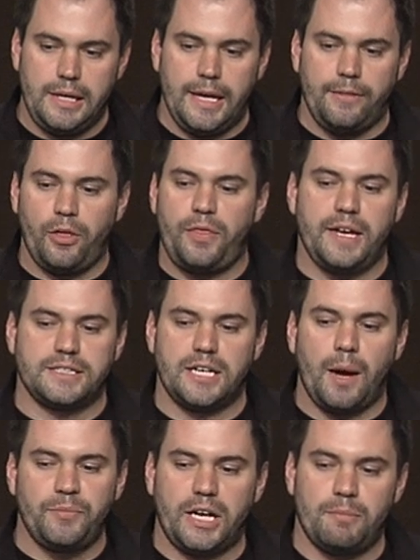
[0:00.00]
And the other thing is an
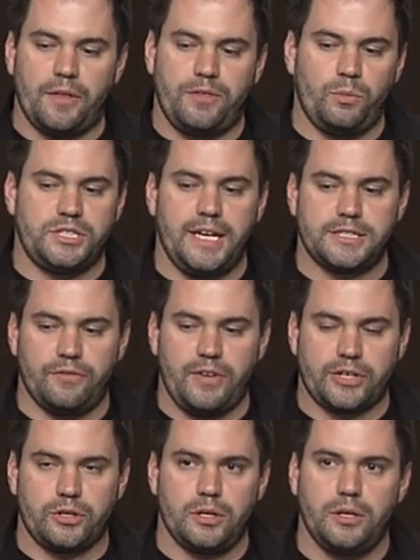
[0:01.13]
update method, which takes a
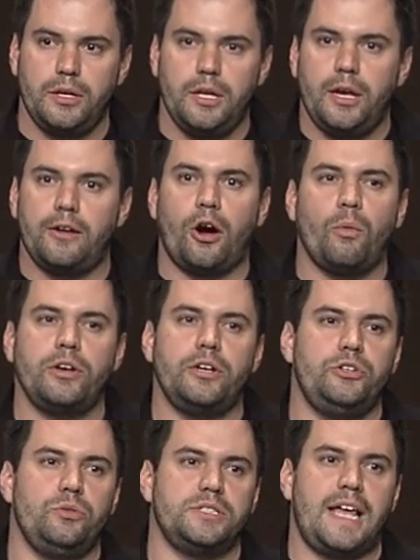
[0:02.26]
vector, and all we're going
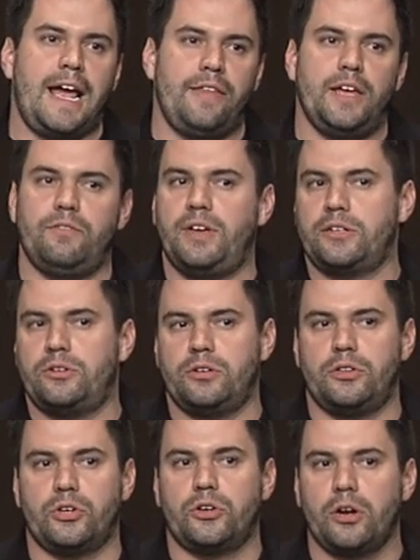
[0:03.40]
to do is add that vector
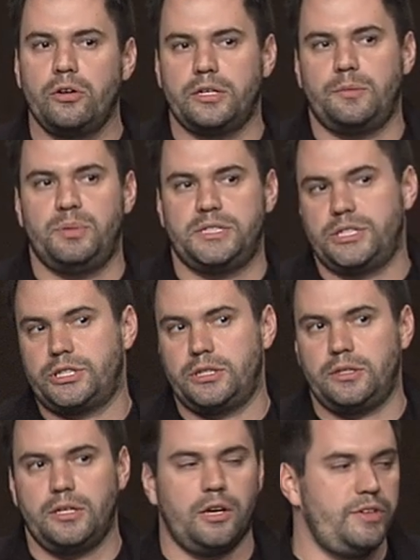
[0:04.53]
to the current
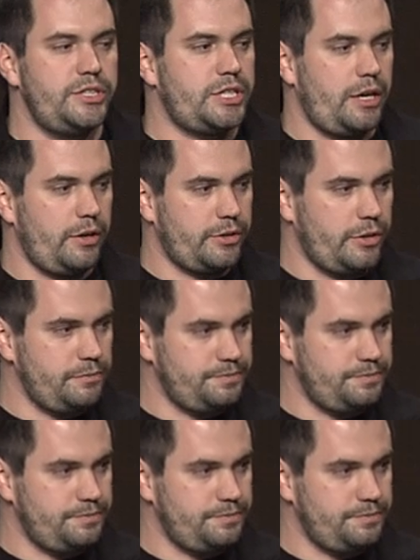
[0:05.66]
position of each character.